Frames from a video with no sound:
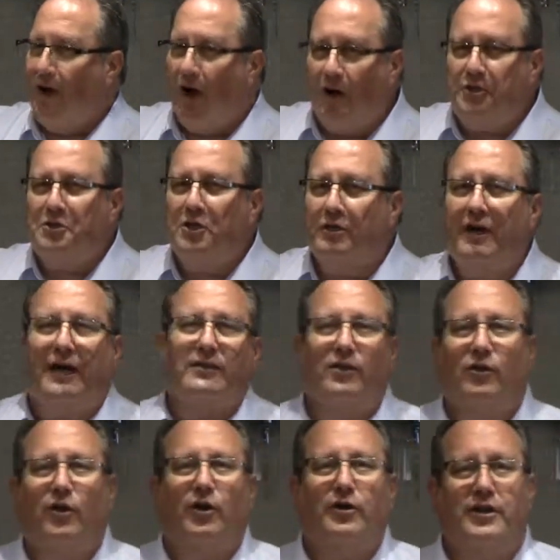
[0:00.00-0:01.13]
Aren't you glad the
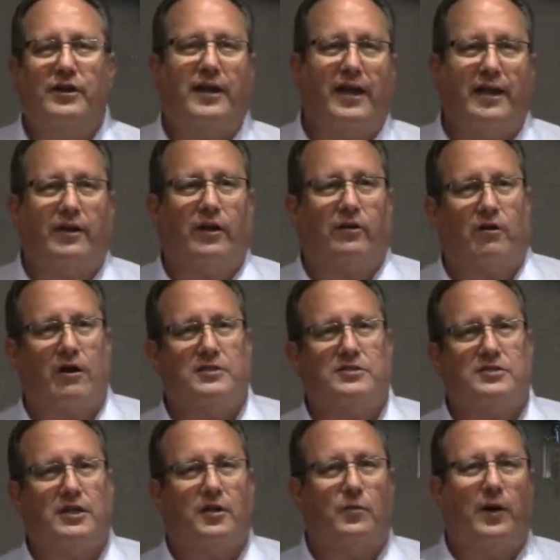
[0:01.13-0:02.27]
Lord didn't hang on the cross and
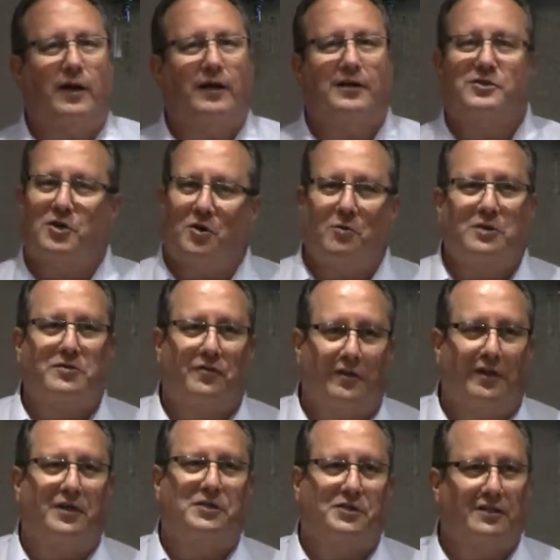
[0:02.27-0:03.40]
say, "Well, it's almost
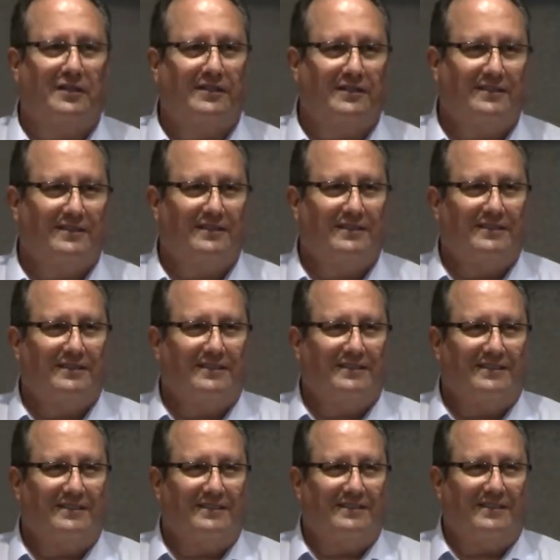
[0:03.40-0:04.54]
finished"?
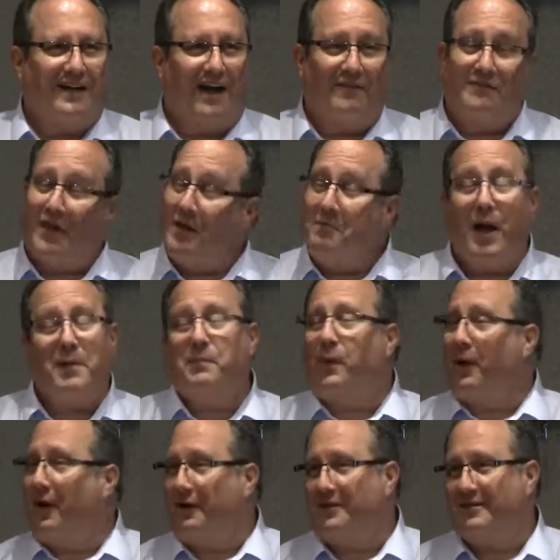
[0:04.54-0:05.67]
I've done my
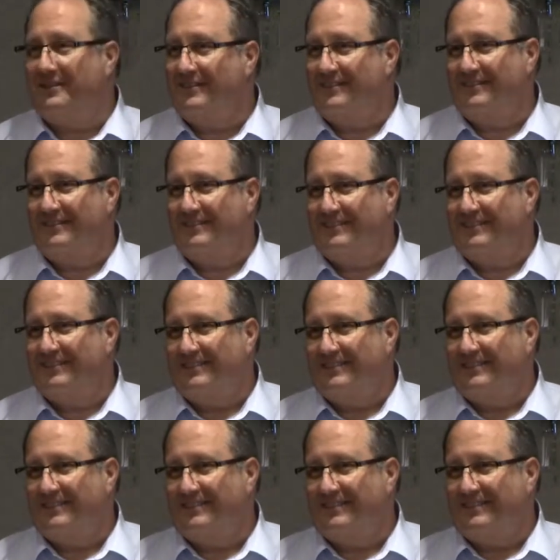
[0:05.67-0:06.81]
part.
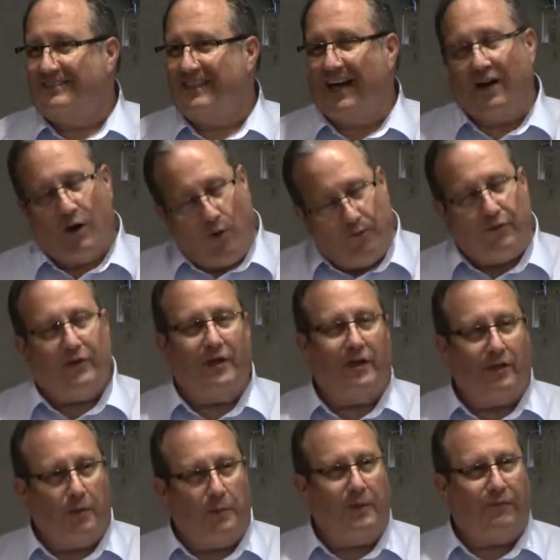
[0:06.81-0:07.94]
Now, hopefully,
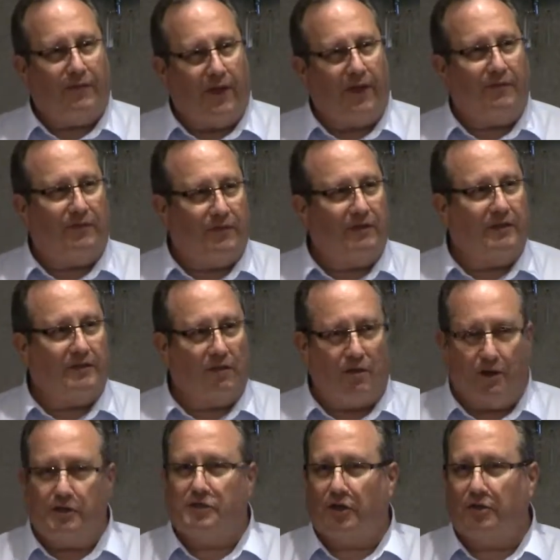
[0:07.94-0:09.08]
you'll be faithful and go
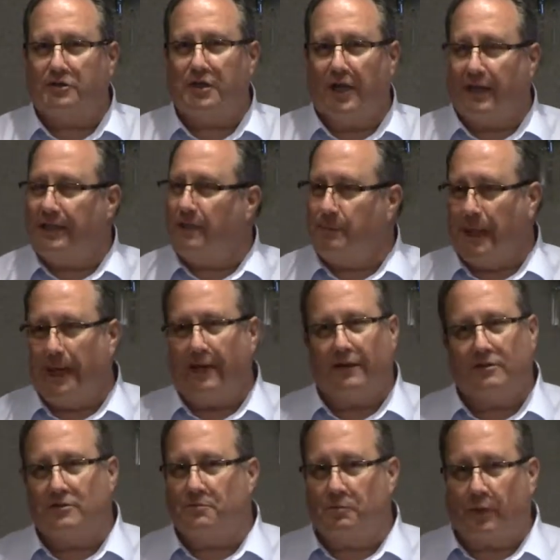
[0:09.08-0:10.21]
to church and light them
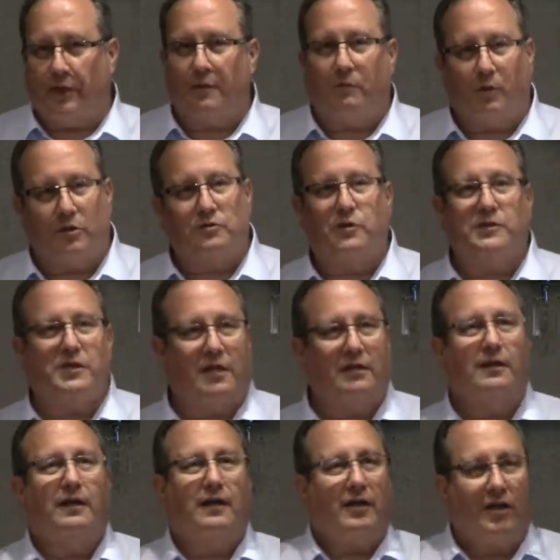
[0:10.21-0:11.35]
candles and pray them rosaries, and
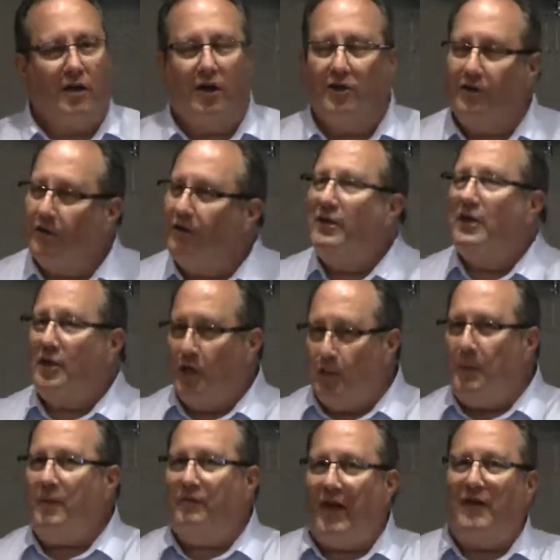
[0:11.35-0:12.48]
you know you'll you'll
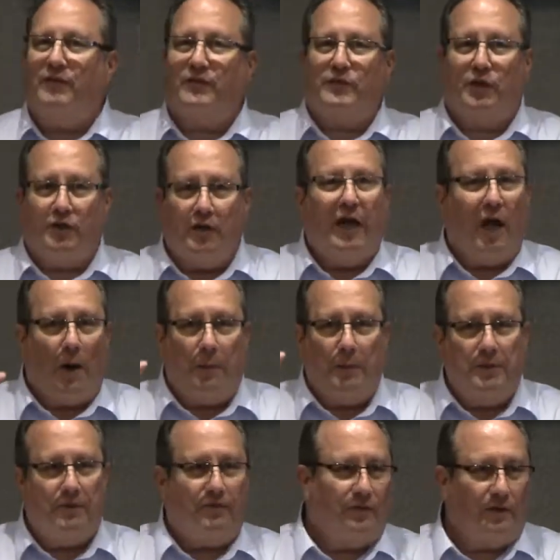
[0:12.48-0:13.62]
be faithful to do, help in
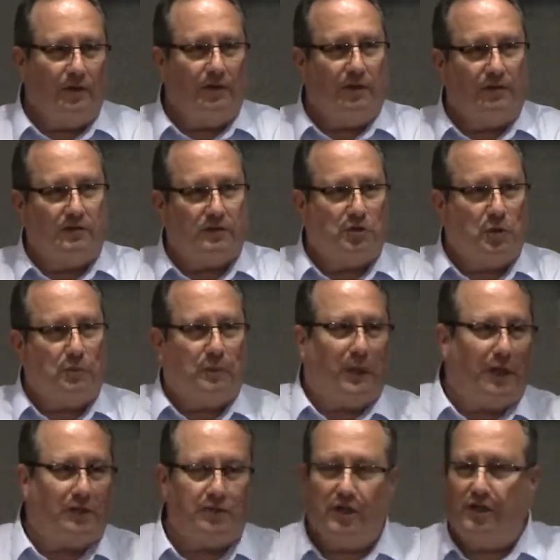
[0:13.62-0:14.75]
the in the soup
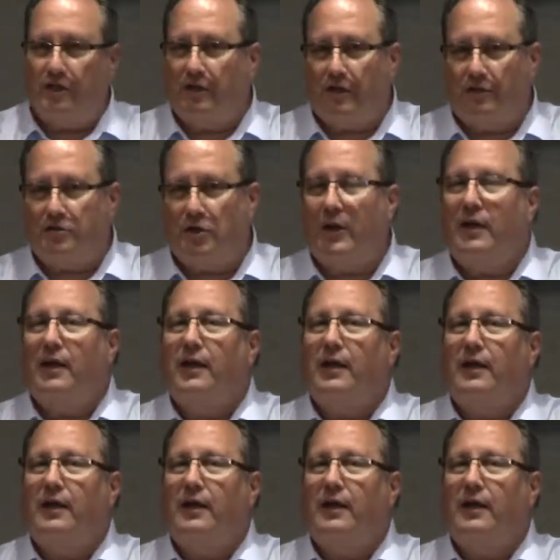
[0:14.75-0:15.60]
kitchen and so on.